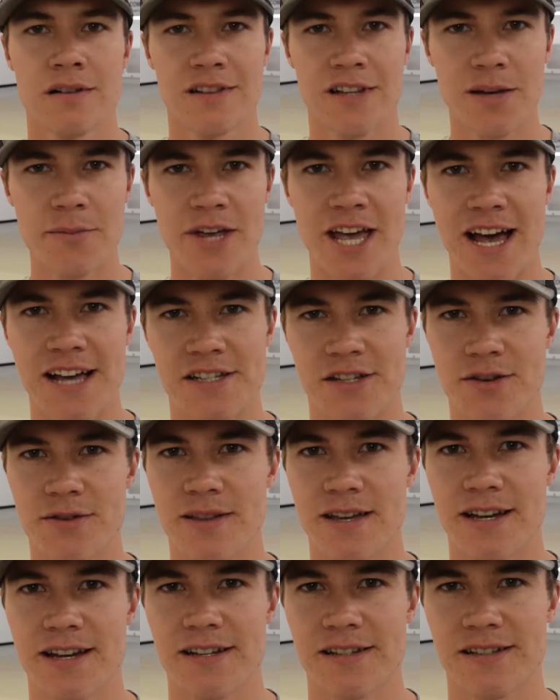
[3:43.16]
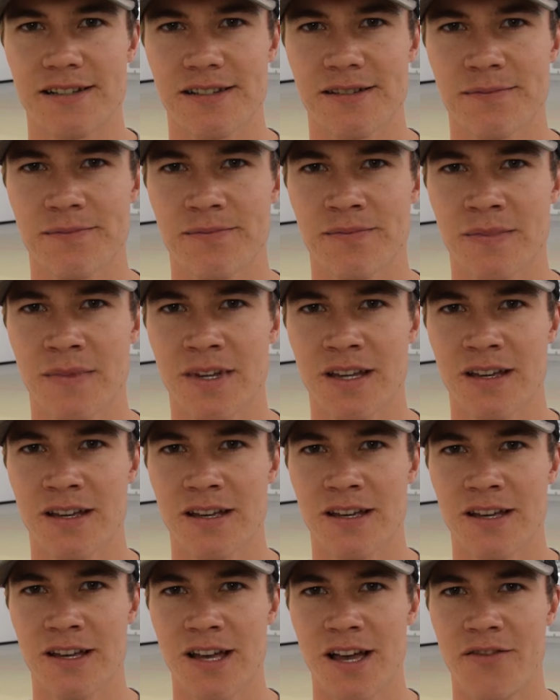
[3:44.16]
Let me ask you this.
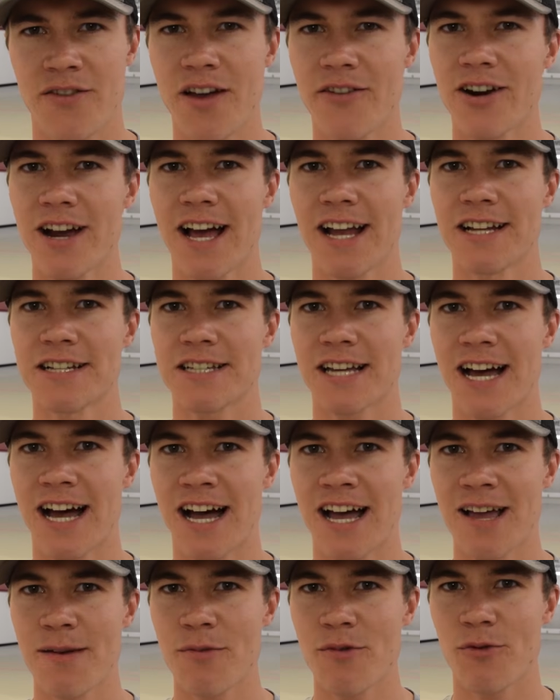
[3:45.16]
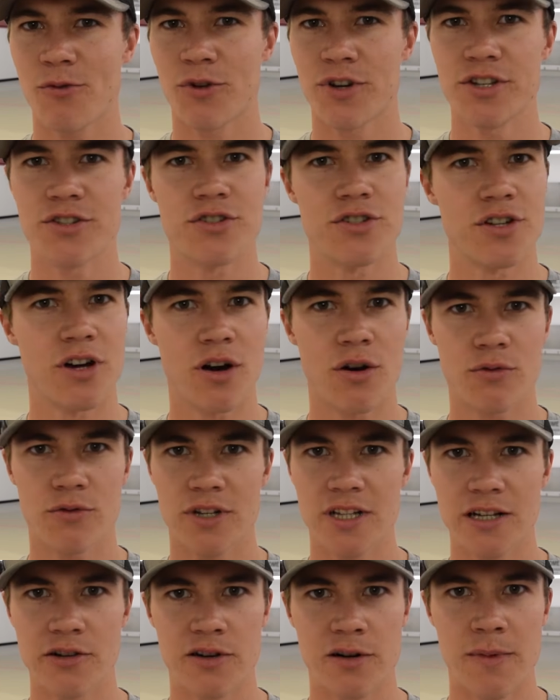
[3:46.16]
Have you ever had a time where you don't
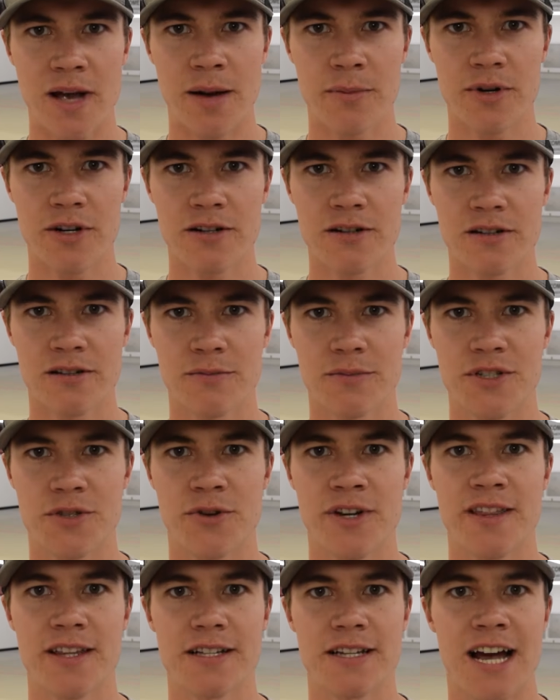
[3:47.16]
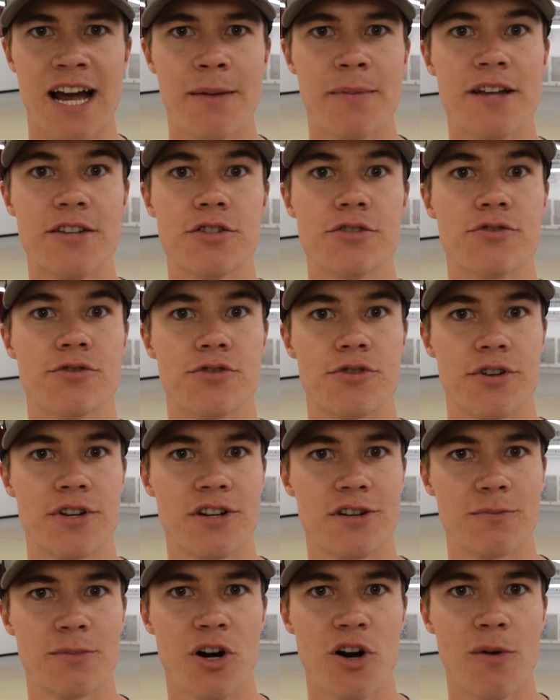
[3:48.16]
really remember between the time that you drew
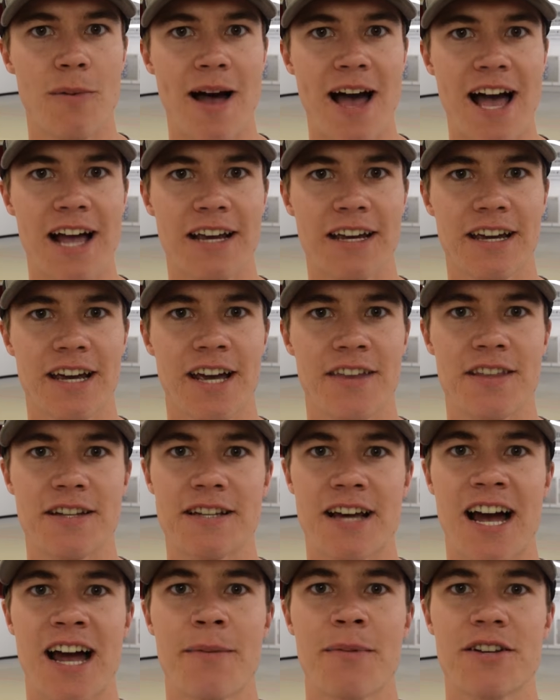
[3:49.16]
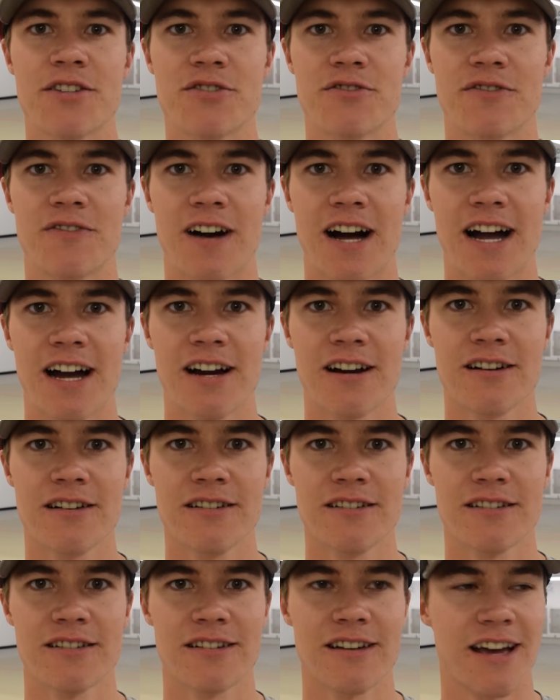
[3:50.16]
your bow back and the time that you
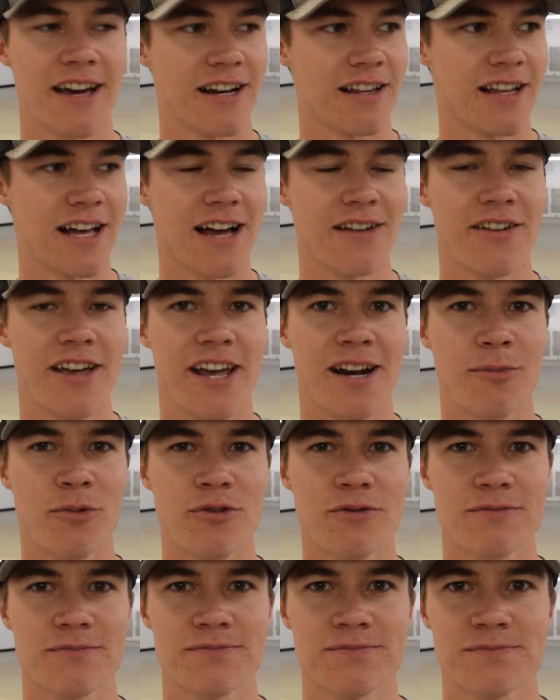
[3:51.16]
fired at a live animal?